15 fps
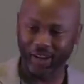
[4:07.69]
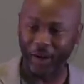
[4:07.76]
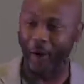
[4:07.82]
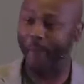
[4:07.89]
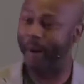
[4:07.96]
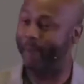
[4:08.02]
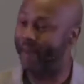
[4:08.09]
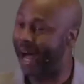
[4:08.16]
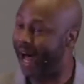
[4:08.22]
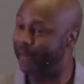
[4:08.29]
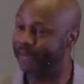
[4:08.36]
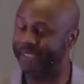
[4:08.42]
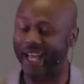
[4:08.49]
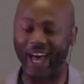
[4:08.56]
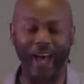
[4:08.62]
On my
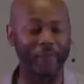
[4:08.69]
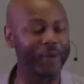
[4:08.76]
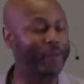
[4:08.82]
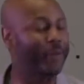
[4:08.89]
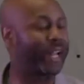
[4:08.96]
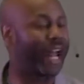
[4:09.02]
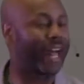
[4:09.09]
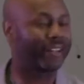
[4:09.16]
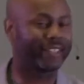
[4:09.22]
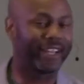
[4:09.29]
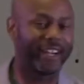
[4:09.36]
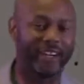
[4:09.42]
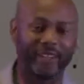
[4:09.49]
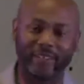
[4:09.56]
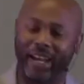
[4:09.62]
mom's side, we went out
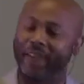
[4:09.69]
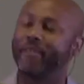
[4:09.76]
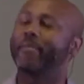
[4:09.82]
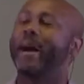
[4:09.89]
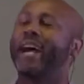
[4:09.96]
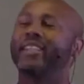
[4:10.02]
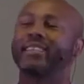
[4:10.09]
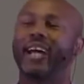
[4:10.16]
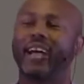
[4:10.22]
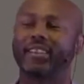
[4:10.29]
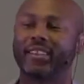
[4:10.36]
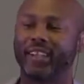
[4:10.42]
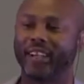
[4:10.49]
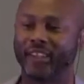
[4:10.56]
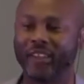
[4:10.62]
there, everybody's
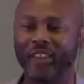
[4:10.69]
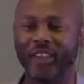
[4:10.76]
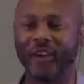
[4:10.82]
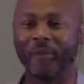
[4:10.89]
out there.